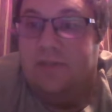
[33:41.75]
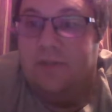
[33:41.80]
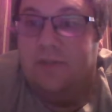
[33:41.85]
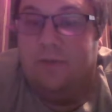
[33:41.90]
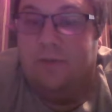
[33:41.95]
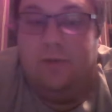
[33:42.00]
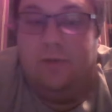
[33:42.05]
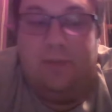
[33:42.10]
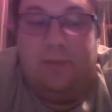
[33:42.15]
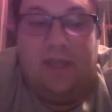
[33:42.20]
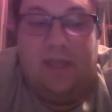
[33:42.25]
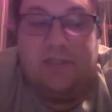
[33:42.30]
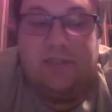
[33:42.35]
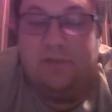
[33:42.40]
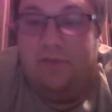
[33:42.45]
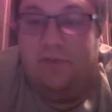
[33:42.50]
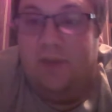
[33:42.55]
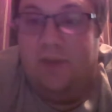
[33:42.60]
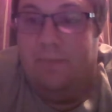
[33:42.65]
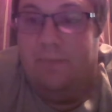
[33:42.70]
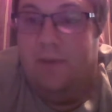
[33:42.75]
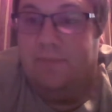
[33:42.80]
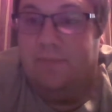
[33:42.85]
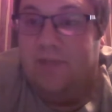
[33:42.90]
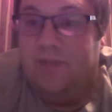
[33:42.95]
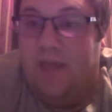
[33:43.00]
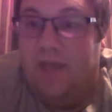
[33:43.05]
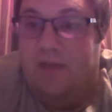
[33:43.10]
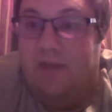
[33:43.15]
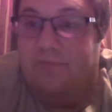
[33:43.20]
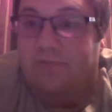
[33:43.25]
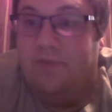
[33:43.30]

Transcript: so it only has to ramp up to half